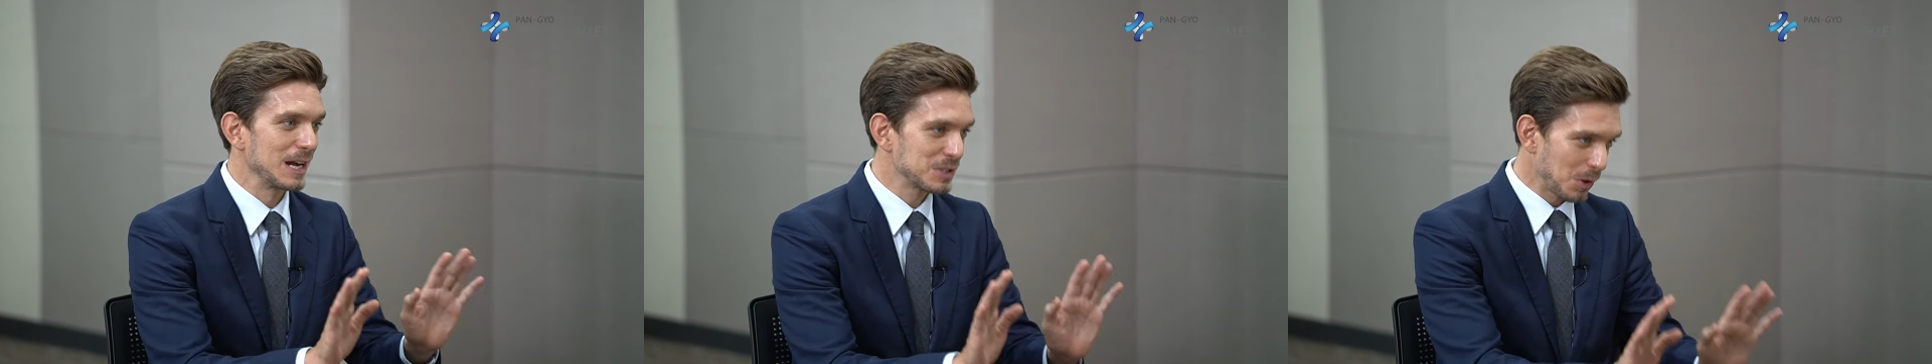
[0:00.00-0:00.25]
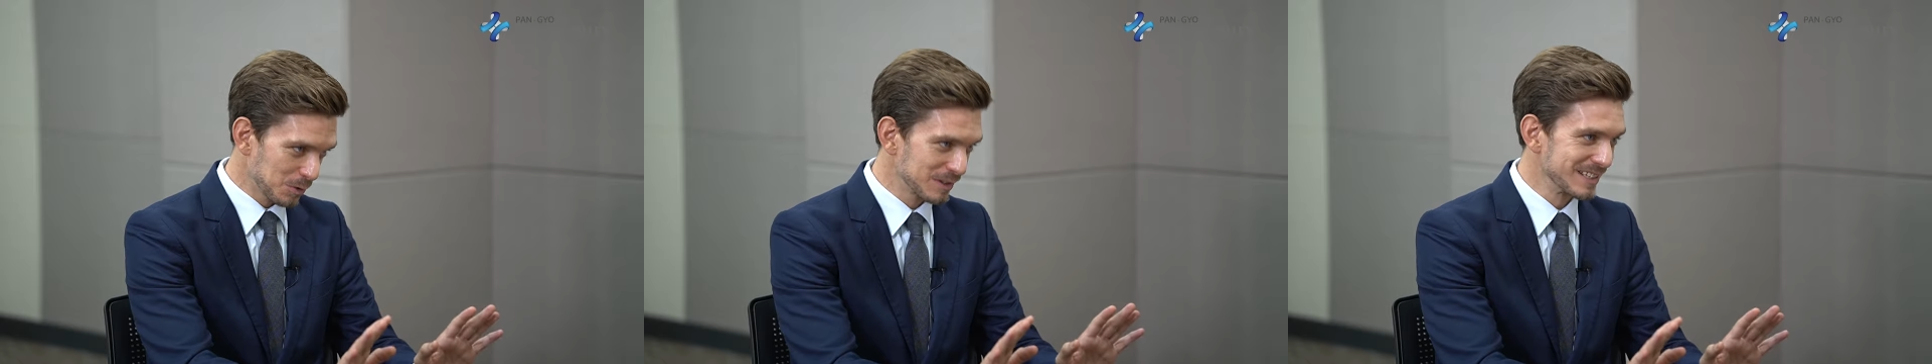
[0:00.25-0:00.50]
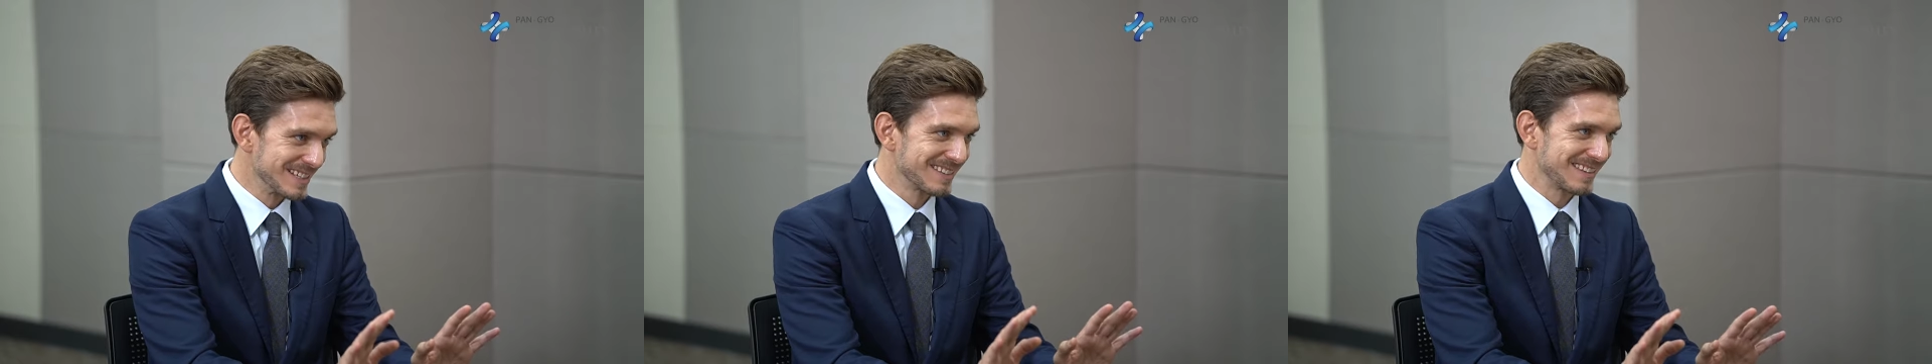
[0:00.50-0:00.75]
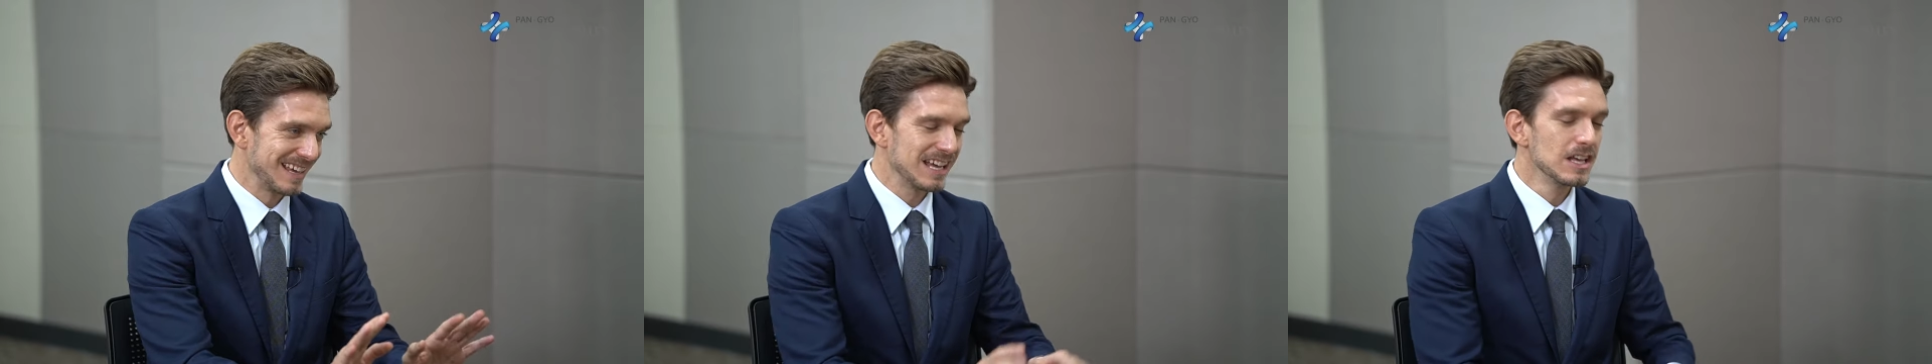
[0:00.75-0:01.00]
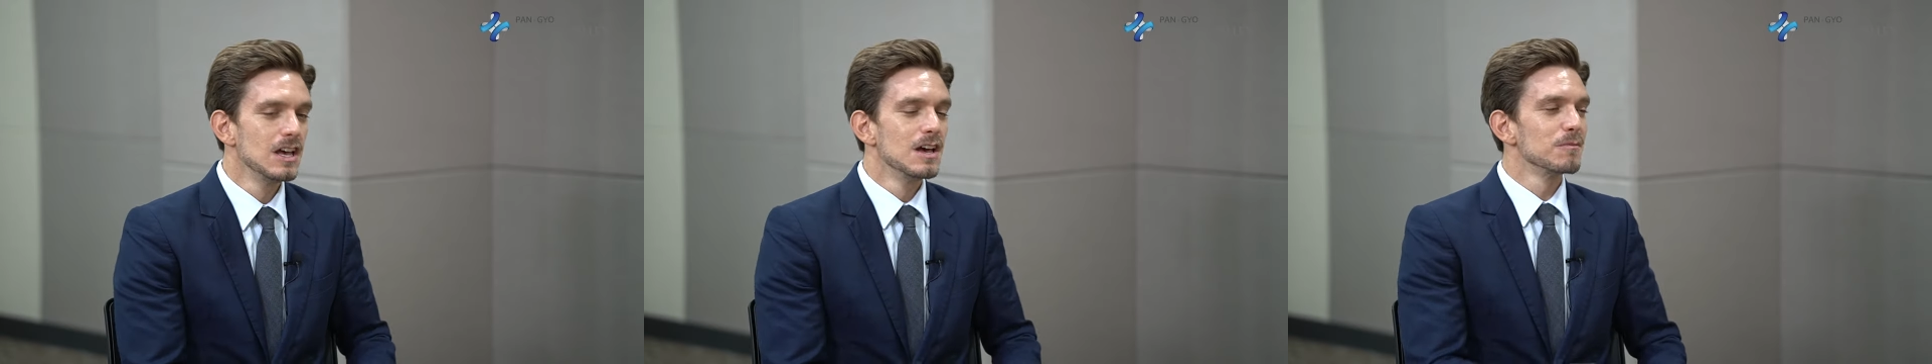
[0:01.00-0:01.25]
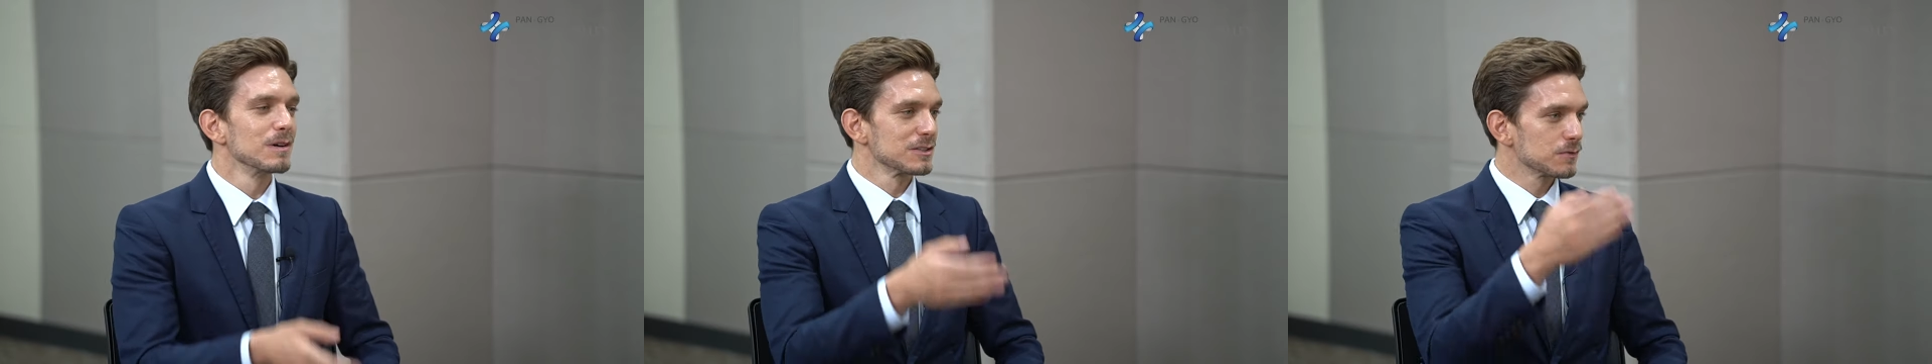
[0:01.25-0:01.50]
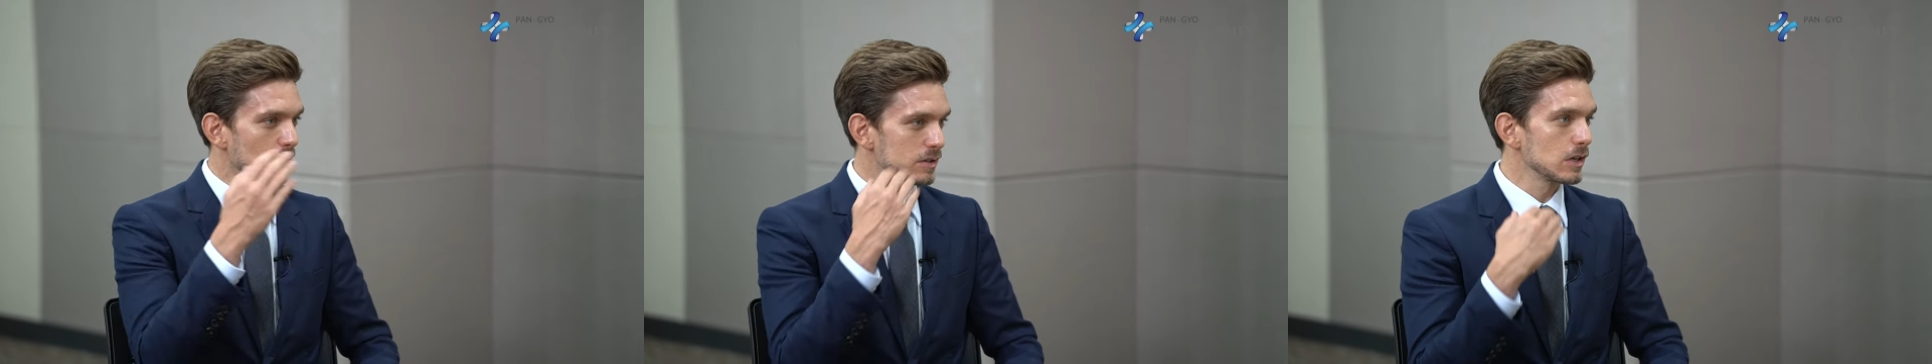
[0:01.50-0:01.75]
I totally get that. But as far